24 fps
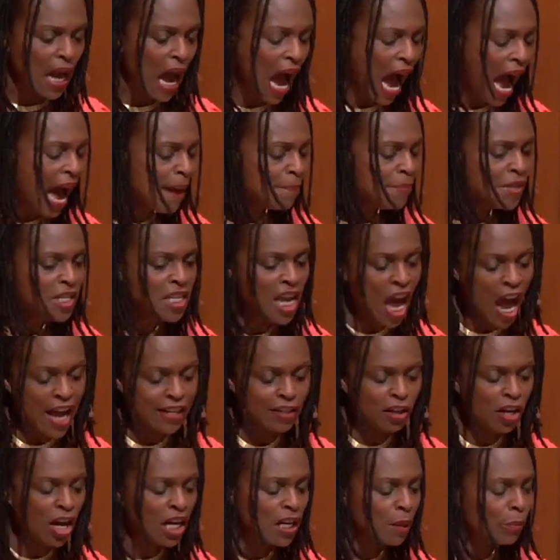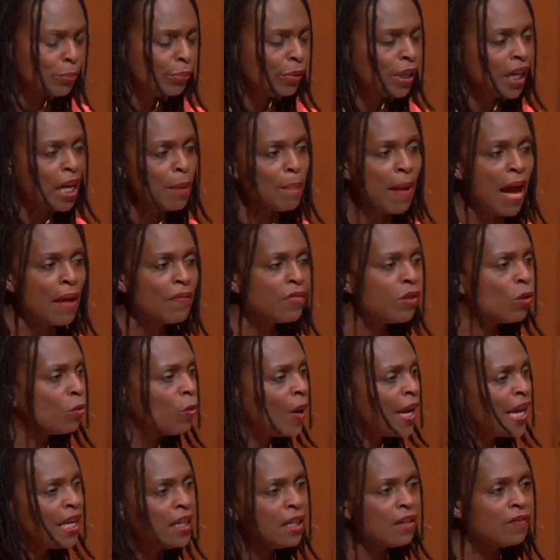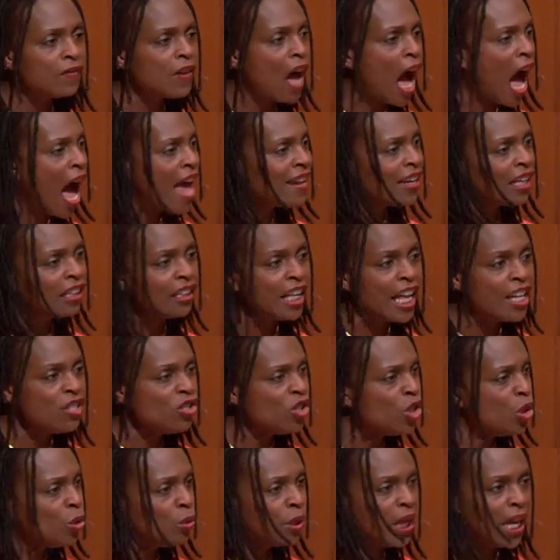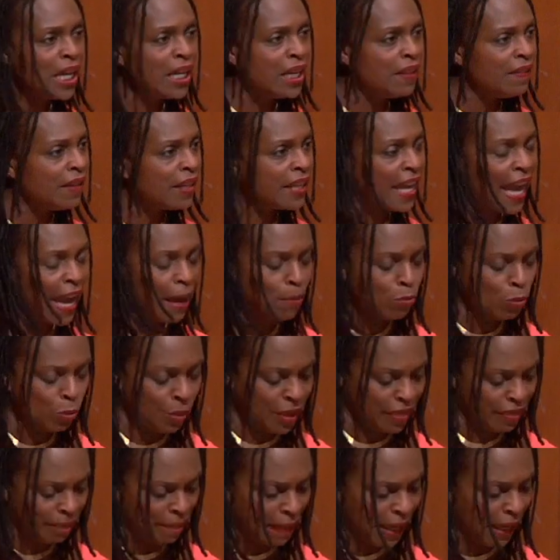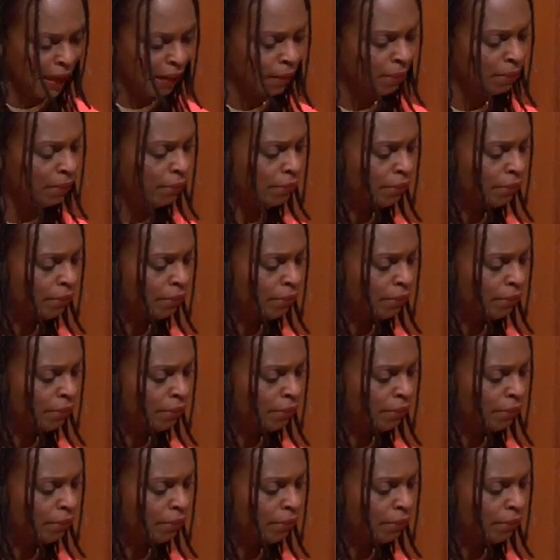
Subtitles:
"I'm not going to bring about the reign of God unless you get in the game with me."